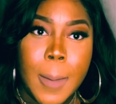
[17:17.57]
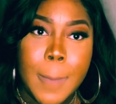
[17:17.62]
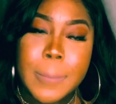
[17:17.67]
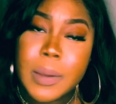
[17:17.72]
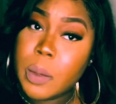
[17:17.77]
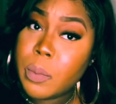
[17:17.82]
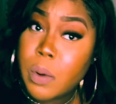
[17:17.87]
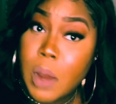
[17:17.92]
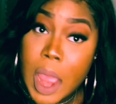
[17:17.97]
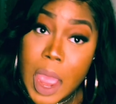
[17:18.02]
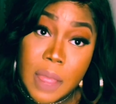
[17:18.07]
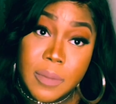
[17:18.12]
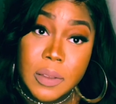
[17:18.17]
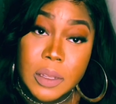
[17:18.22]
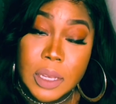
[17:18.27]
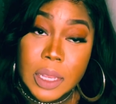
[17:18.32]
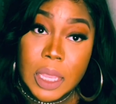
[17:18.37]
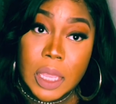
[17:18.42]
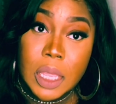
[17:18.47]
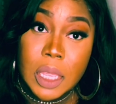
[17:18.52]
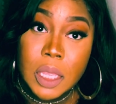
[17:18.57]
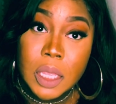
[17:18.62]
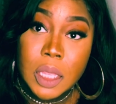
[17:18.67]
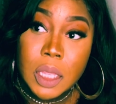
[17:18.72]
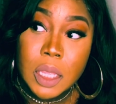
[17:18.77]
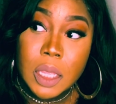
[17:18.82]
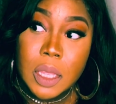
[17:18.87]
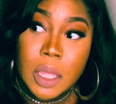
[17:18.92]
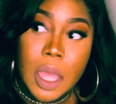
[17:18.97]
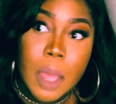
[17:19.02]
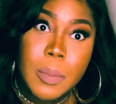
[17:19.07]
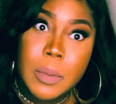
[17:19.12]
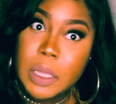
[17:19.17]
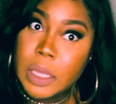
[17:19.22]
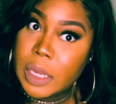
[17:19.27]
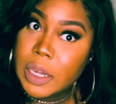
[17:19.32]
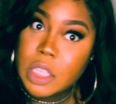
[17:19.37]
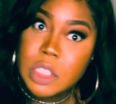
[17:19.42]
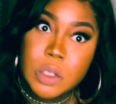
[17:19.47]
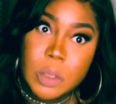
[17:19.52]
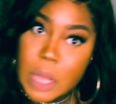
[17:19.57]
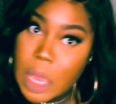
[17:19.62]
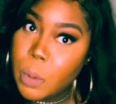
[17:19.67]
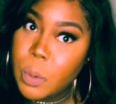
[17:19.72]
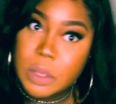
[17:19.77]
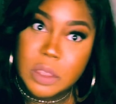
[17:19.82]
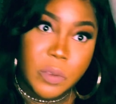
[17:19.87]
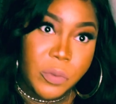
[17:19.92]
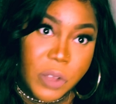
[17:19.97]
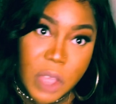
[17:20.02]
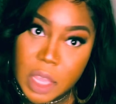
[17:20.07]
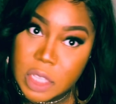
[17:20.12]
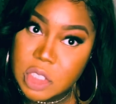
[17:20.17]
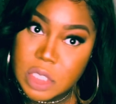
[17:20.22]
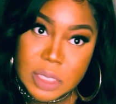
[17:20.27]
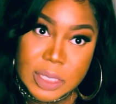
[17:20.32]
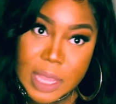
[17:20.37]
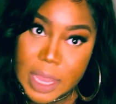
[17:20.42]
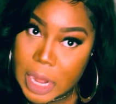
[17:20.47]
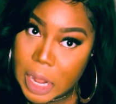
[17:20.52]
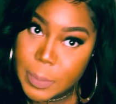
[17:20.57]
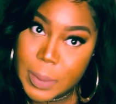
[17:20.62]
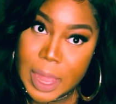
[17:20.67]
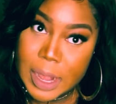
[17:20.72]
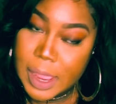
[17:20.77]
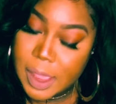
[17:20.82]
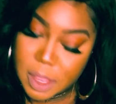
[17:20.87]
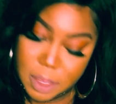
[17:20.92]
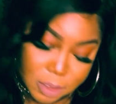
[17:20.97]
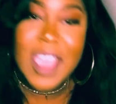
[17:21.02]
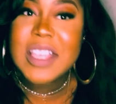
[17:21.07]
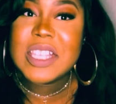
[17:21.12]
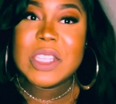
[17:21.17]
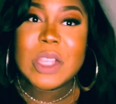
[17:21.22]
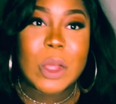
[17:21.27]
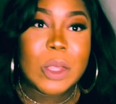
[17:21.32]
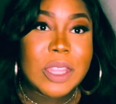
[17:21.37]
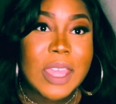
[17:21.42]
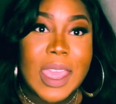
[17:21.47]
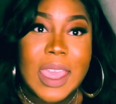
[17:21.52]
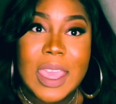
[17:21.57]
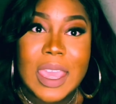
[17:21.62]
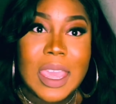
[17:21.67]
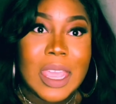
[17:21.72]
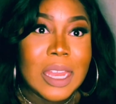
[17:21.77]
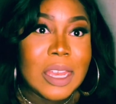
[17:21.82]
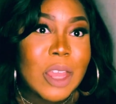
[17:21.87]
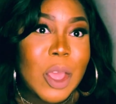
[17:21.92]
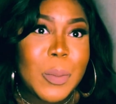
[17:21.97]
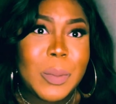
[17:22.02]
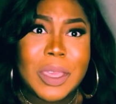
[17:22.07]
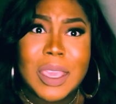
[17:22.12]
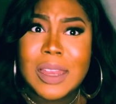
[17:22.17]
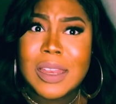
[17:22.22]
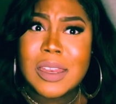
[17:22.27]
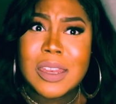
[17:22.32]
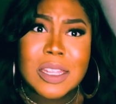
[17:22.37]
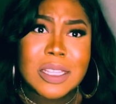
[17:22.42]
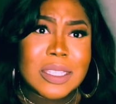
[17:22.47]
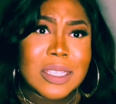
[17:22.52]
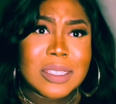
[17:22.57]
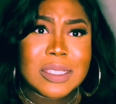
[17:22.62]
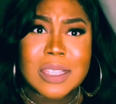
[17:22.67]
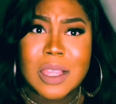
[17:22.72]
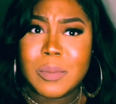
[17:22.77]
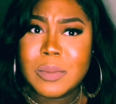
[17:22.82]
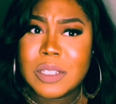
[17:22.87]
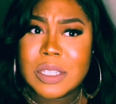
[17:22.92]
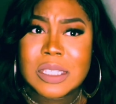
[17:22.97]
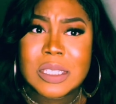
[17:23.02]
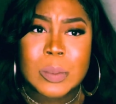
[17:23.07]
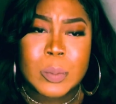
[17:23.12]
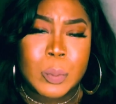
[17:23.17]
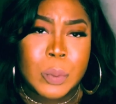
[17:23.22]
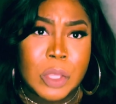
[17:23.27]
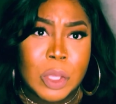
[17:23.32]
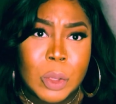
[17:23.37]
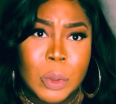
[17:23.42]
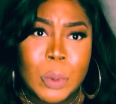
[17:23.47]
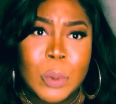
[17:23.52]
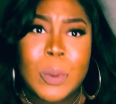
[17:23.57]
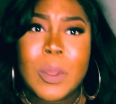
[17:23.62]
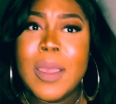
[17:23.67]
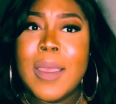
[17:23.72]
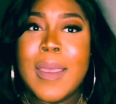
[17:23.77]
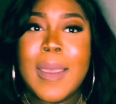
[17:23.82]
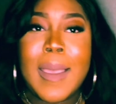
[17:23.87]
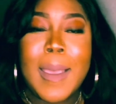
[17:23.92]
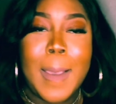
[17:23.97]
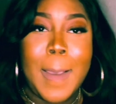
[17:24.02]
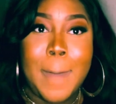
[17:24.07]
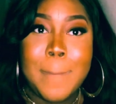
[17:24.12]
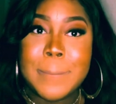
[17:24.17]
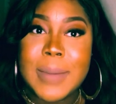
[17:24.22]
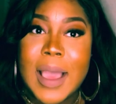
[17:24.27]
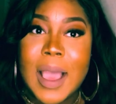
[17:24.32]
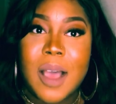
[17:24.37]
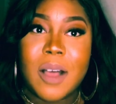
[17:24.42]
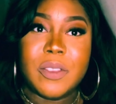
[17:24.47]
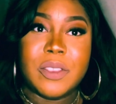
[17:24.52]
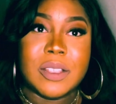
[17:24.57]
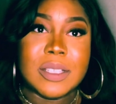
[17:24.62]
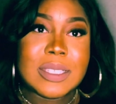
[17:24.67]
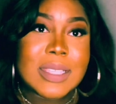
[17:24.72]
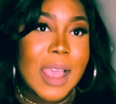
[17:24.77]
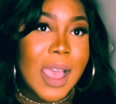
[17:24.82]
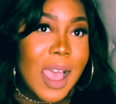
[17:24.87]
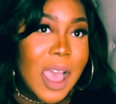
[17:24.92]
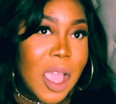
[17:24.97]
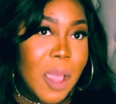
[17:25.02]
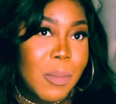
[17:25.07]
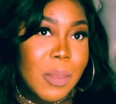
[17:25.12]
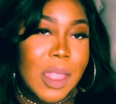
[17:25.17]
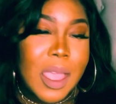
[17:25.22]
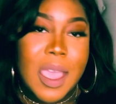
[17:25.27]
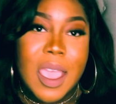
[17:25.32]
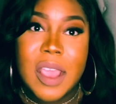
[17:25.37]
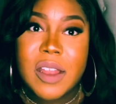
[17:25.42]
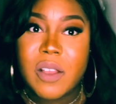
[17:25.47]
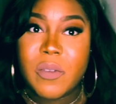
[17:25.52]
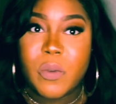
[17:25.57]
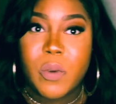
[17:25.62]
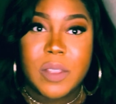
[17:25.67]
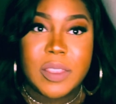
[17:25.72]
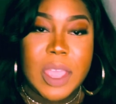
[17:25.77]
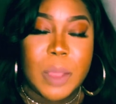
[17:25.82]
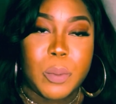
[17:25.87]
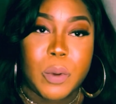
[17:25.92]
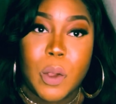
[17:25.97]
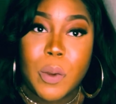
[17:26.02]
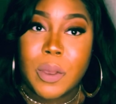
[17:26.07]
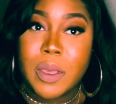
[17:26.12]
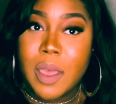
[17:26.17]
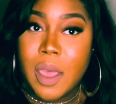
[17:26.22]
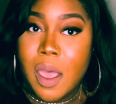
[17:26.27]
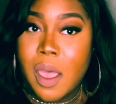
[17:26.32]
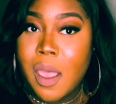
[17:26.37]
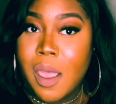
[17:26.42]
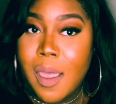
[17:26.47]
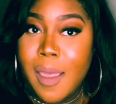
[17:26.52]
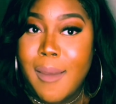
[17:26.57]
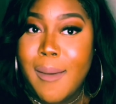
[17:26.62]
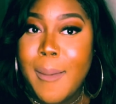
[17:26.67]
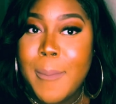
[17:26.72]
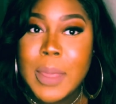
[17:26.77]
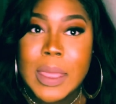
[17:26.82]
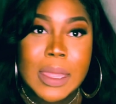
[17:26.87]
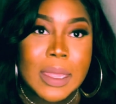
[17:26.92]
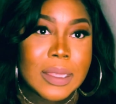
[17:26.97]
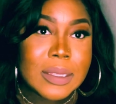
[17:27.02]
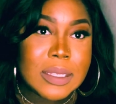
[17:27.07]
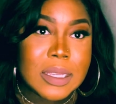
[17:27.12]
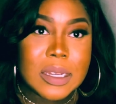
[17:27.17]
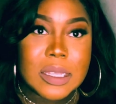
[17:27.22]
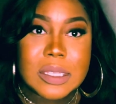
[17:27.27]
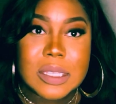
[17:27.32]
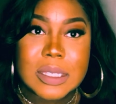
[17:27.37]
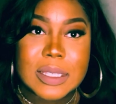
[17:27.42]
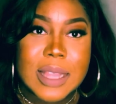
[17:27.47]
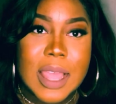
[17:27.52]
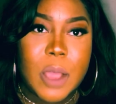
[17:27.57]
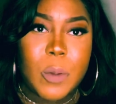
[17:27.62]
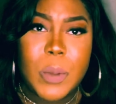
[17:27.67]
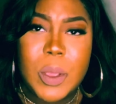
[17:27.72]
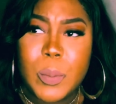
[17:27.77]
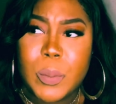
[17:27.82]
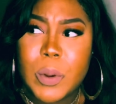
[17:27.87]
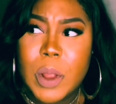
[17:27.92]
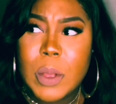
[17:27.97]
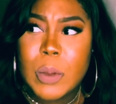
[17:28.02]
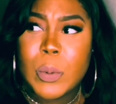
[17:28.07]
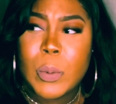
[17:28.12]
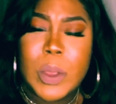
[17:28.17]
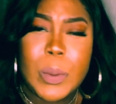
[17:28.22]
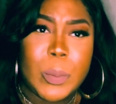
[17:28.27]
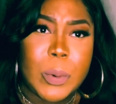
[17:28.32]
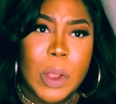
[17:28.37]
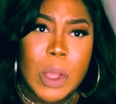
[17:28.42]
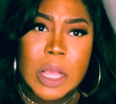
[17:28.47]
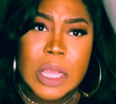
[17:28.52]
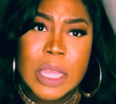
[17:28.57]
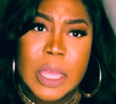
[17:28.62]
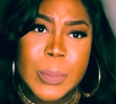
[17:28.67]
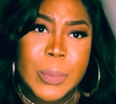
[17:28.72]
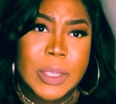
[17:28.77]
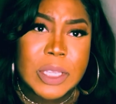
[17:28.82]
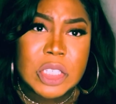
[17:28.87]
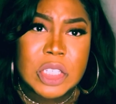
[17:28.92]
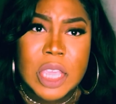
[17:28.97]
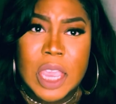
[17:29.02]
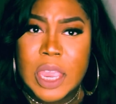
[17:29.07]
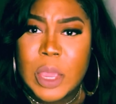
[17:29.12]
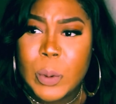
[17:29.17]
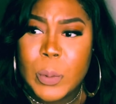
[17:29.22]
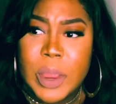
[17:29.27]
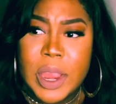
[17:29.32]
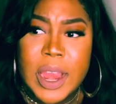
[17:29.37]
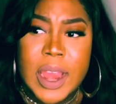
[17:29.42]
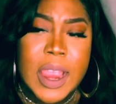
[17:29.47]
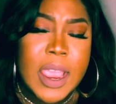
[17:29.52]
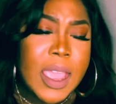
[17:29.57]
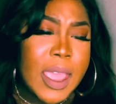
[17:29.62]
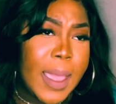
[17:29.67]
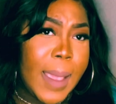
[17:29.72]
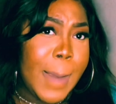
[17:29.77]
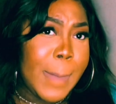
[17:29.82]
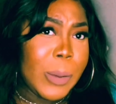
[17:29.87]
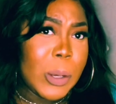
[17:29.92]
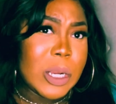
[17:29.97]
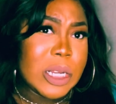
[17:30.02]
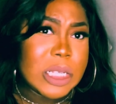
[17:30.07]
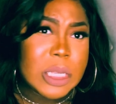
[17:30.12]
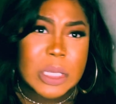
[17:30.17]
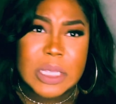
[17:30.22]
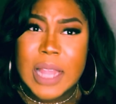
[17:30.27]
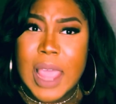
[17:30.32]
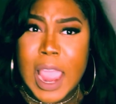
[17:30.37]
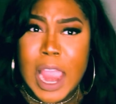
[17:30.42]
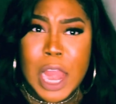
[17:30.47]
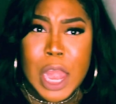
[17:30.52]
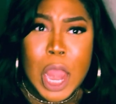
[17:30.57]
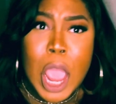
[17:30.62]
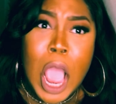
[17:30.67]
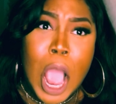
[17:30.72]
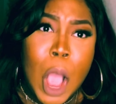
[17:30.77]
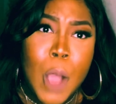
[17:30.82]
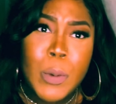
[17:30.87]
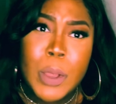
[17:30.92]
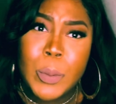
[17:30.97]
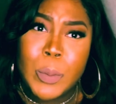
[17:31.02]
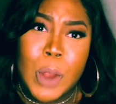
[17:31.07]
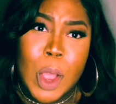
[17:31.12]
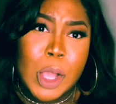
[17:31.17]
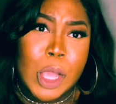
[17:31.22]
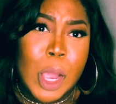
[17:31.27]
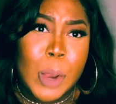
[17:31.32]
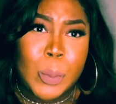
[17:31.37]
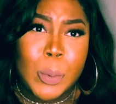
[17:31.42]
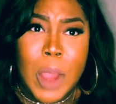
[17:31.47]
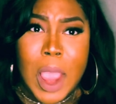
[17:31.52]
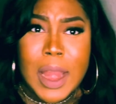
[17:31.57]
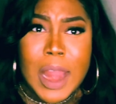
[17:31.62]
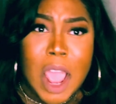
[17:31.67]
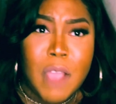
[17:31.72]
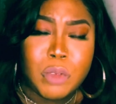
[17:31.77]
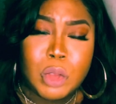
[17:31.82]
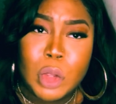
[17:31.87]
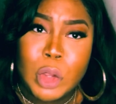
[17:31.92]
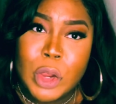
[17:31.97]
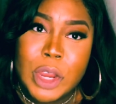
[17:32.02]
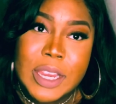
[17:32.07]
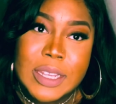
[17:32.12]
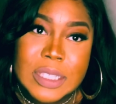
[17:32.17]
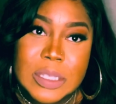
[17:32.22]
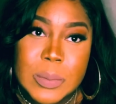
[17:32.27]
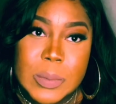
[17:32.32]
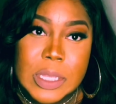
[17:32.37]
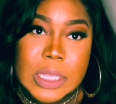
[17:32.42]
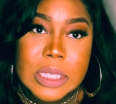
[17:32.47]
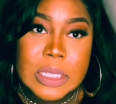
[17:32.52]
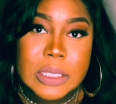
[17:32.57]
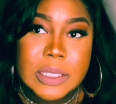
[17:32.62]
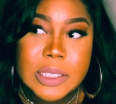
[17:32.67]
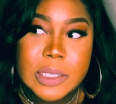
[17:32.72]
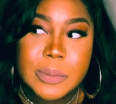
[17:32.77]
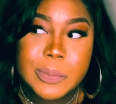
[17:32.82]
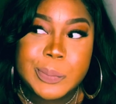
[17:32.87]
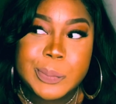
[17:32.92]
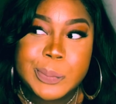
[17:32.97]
But privately, I'm looking at you like, what the fuck? Just like everybody else. And so they end up getting into some dispute about the timeline of when they broke up. Dennis is like, we broke up in January. And Porsha was like, no, we broke up right after Christmas.